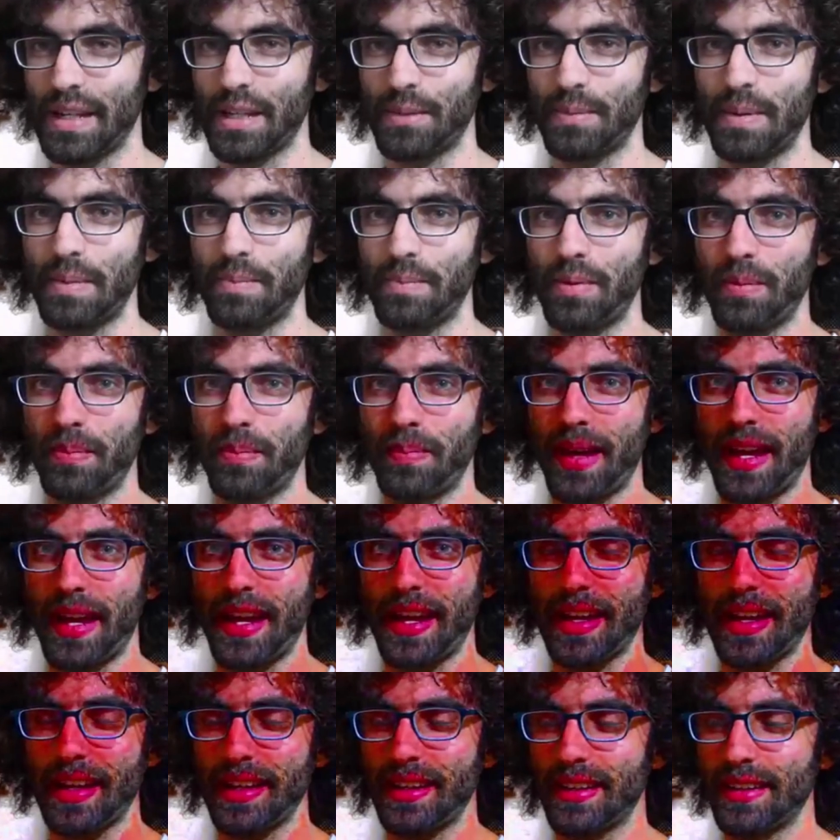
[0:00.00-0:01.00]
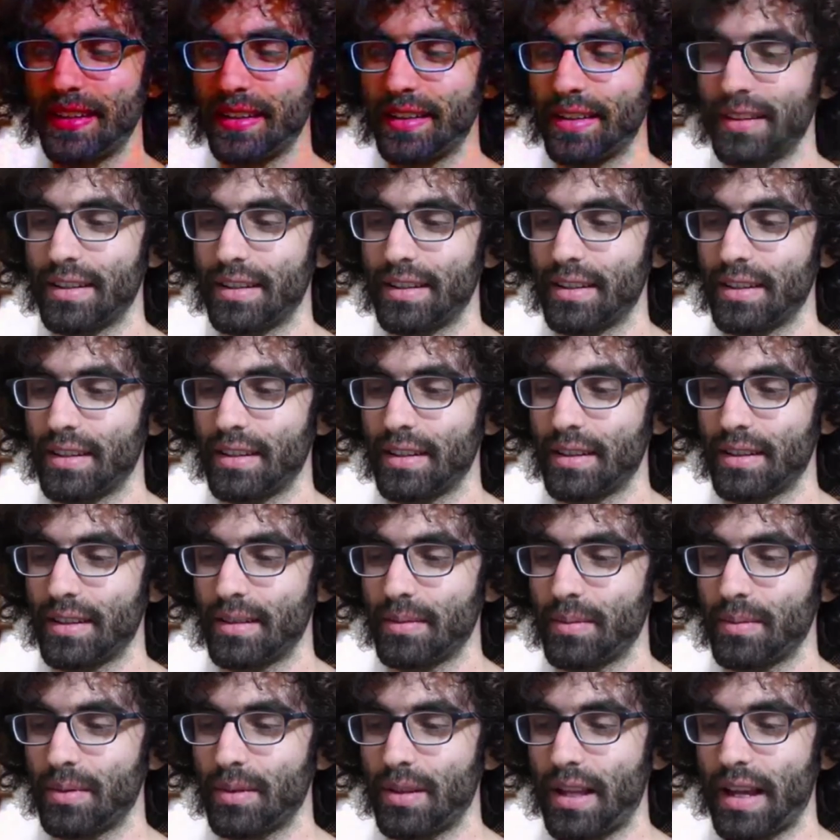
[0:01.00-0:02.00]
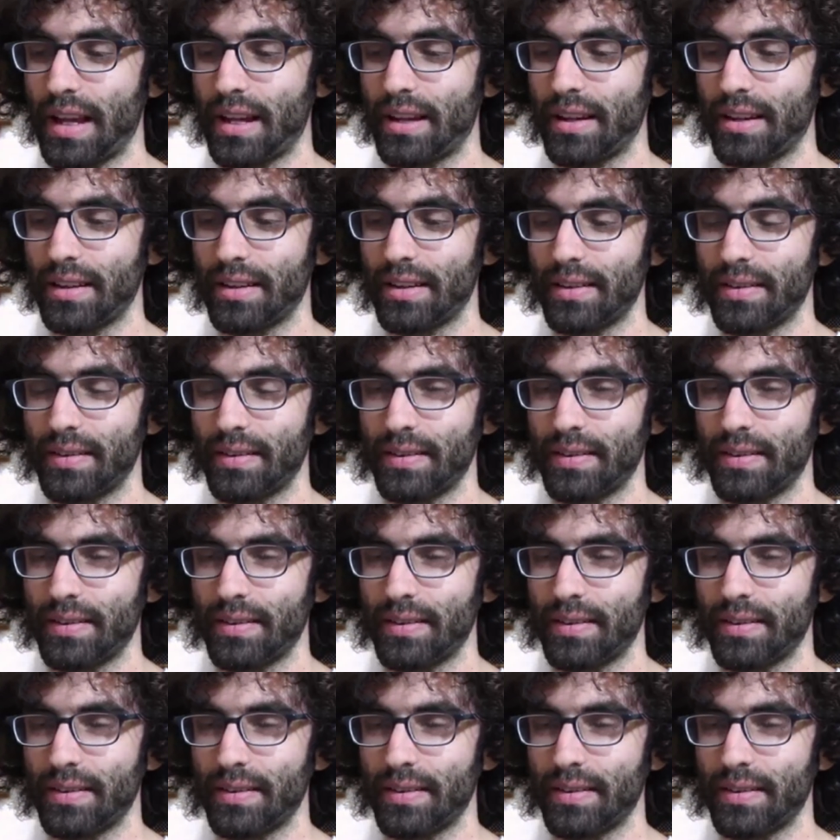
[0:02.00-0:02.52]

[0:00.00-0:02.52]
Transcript: makes people mad, but like,